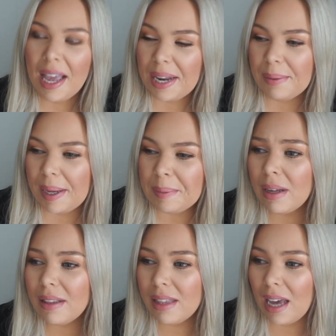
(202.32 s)
anyway,
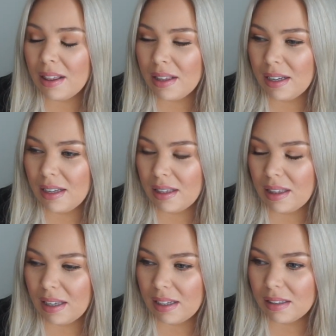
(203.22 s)
the other
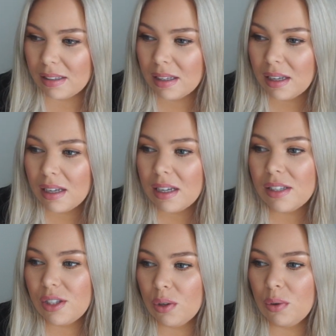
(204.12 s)
things,
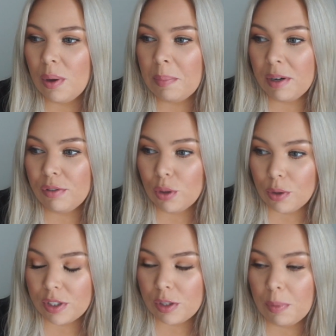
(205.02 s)
still a bit of
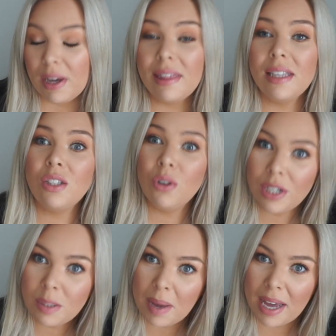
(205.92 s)
shortness of breath. It's not
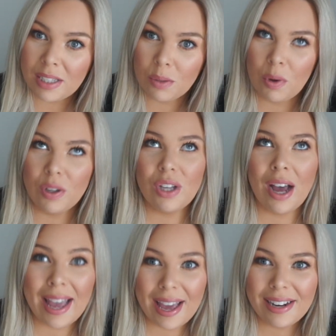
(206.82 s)
as bad as it was.
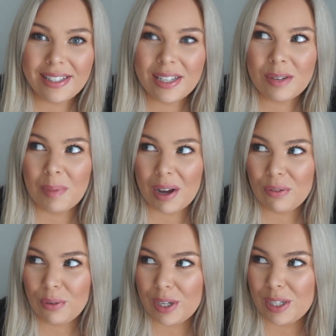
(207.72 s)
I edited my
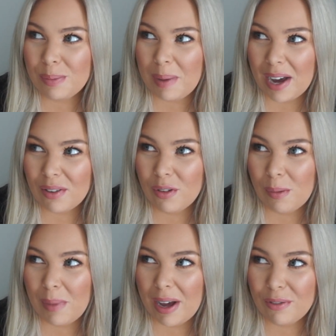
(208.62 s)
footage back
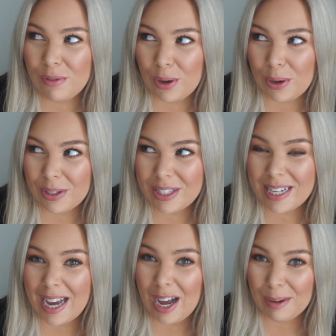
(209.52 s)
from my first
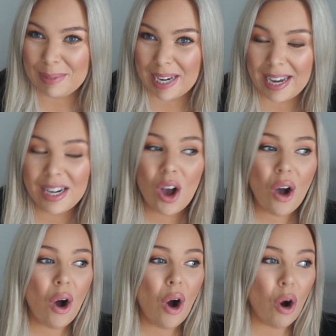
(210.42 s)
update.
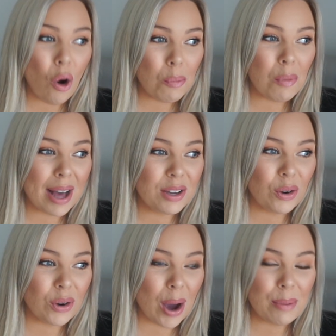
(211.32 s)
Oh my
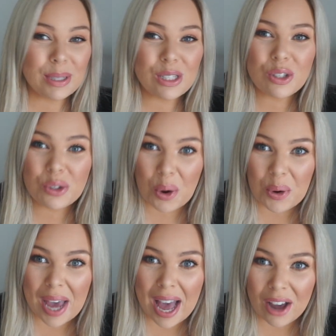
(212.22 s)
God, I was so
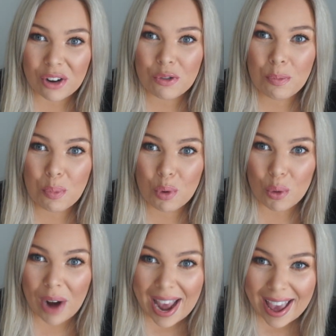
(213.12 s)
out of
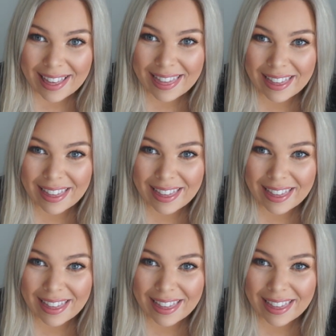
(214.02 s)
breath.